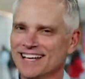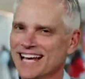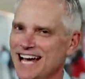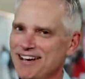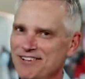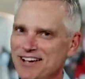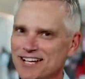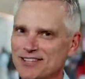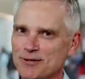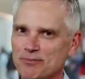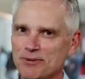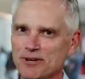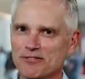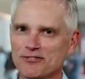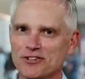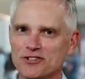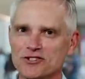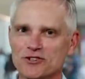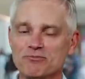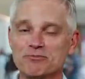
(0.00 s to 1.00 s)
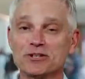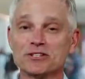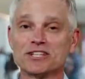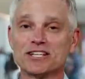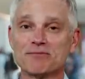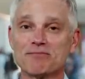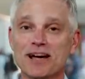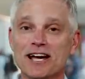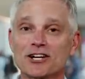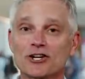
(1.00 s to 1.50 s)
I've had the privilege of
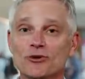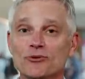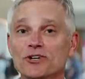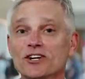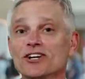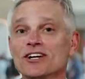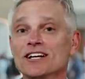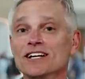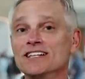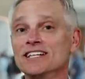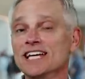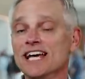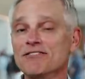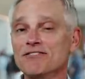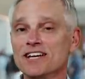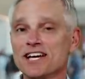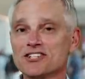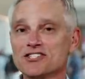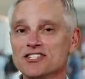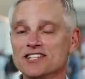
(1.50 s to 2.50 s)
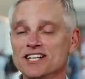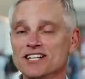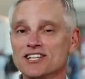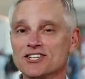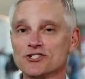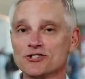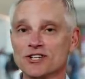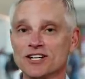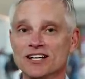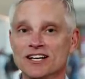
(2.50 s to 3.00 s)
building my career in the aviation
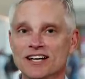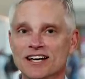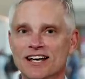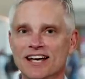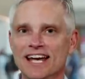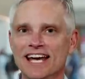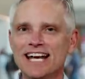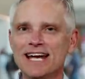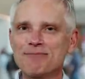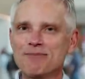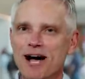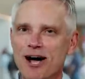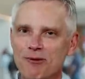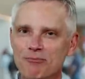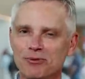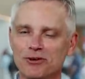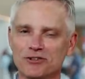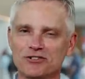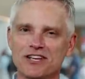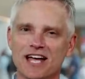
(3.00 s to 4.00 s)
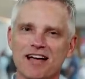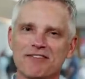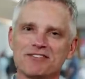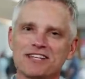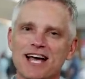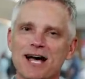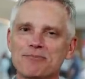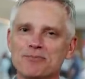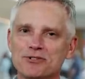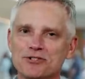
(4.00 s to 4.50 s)
industry, and I'm humbled to have
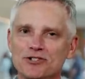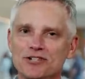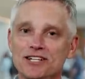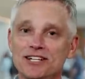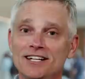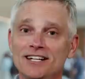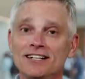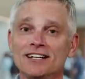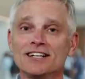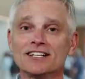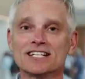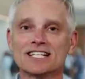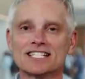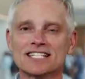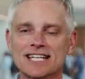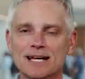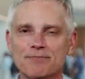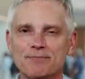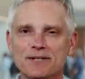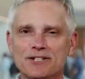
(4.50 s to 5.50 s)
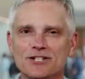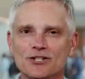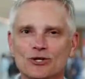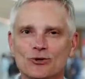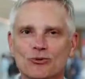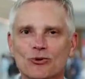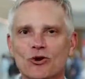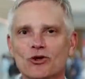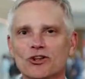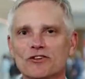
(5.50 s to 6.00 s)
the opportunity to step into
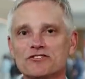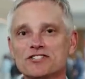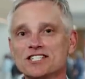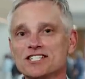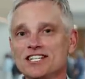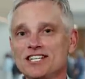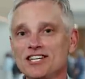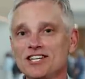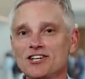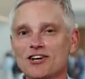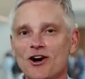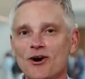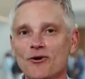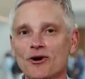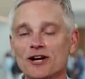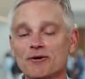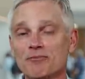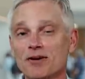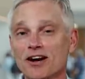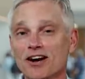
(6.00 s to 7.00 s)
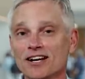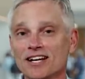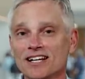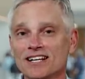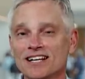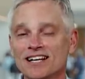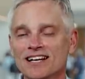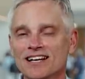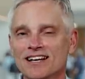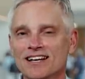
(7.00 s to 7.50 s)
the role of CEO at
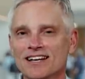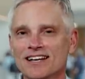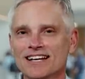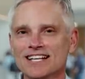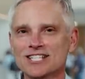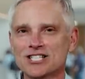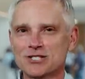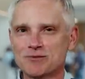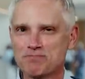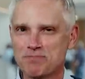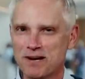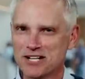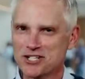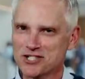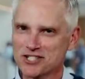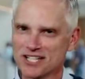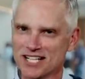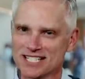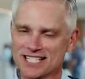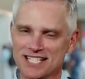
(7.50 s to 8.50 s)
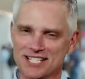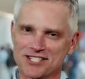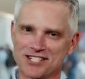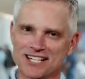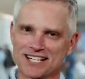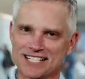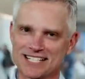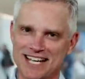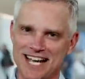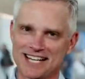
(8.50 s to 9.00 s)
American, especially at such an
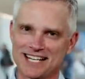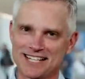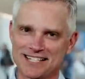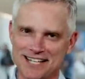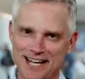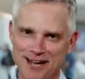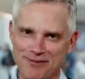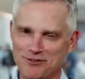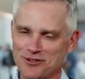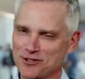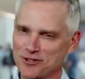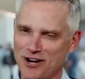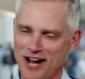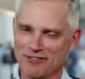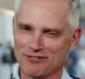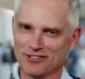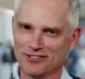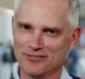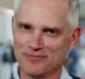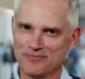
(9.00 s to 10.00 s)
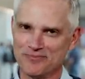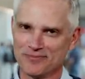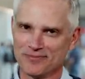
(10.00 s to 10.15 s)
exciting time for travel.